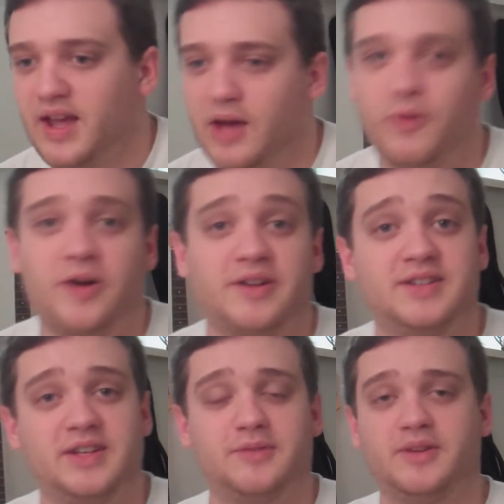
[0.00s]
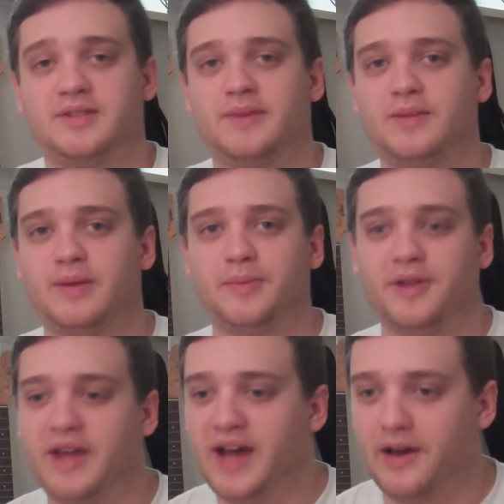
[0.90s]
while continuing to make people
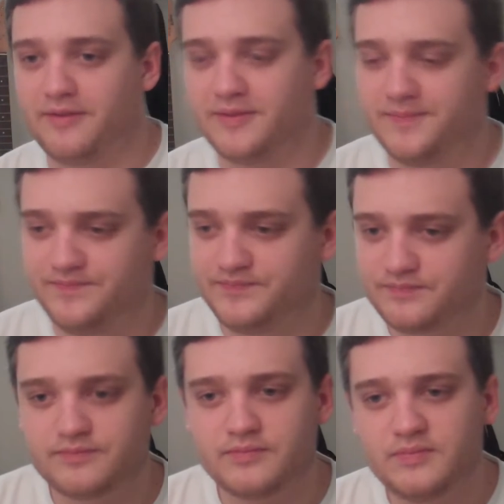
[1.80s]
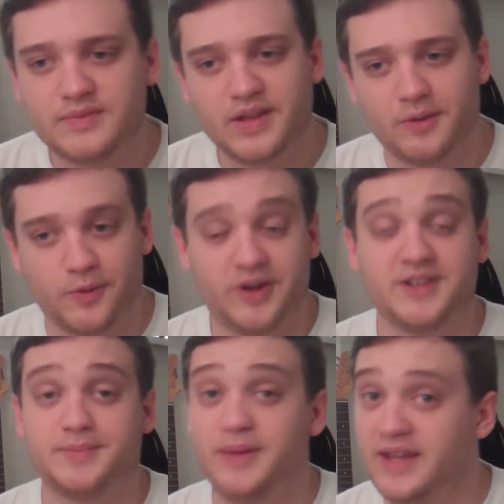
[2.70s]
laugh.
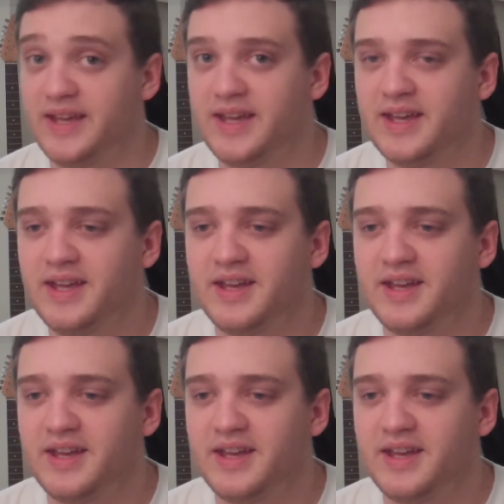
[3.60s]
Whereas me,